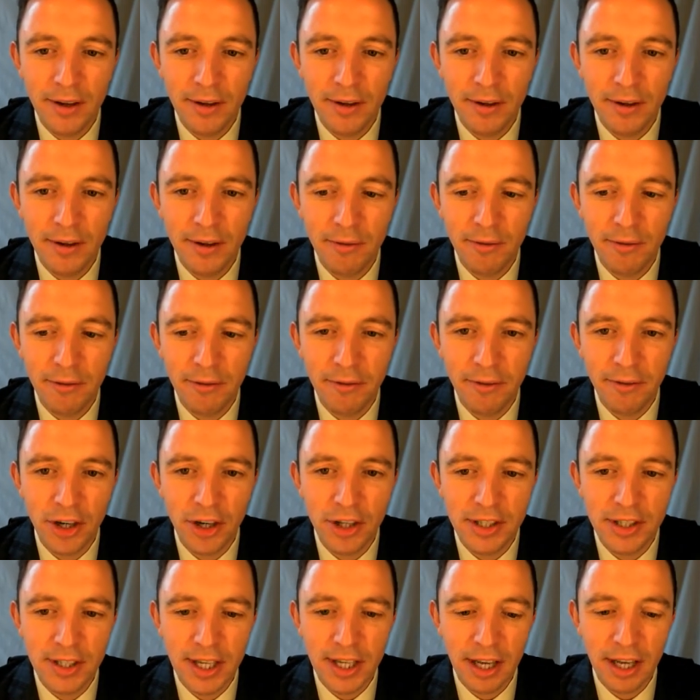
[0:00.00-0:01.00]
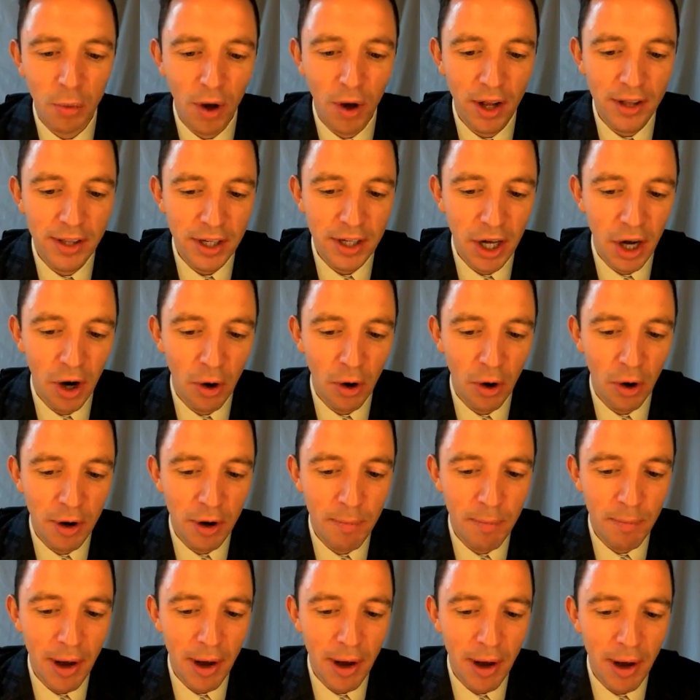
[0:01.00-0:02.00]
first, if you want to go,
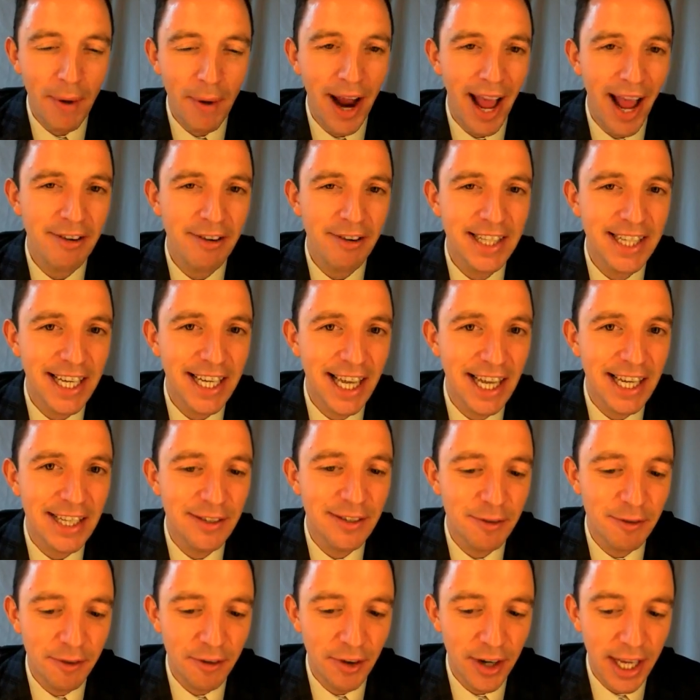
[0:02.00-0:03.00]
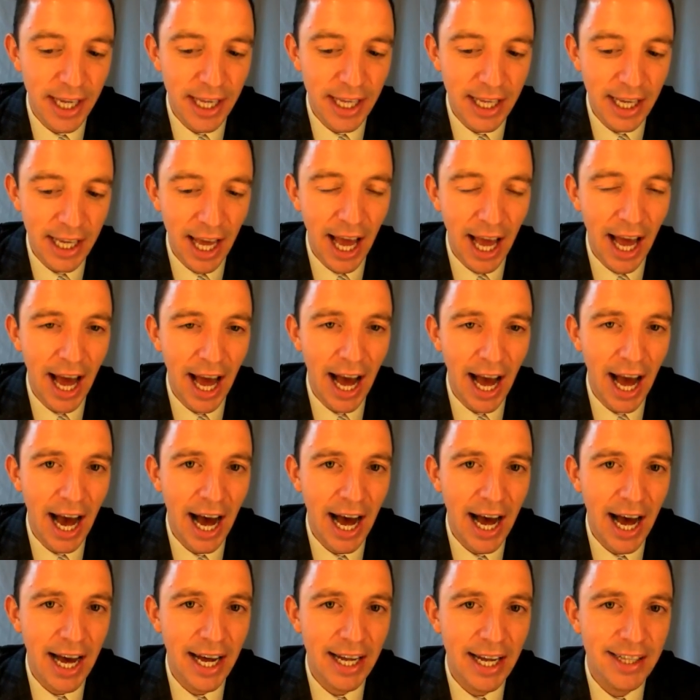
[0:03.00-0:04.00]
remember everything is free
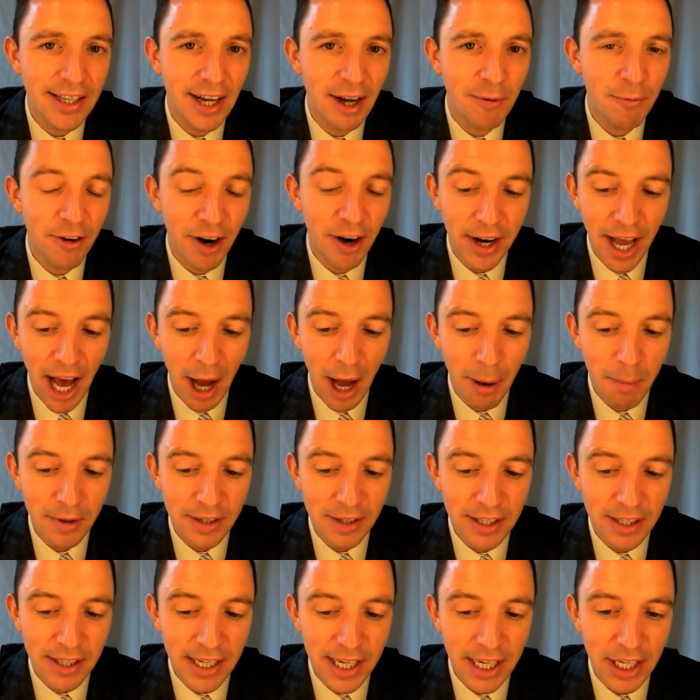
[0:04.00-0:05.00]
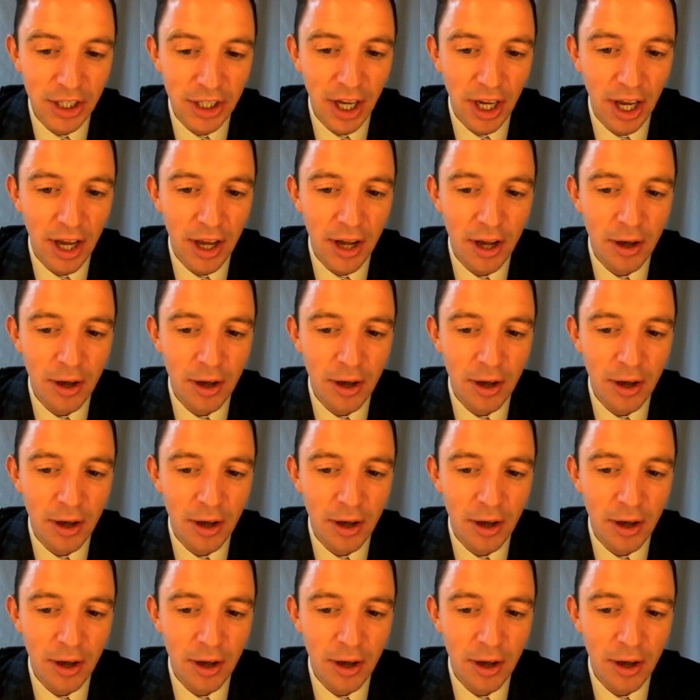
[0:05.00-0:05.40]
and I'm very happy to teach.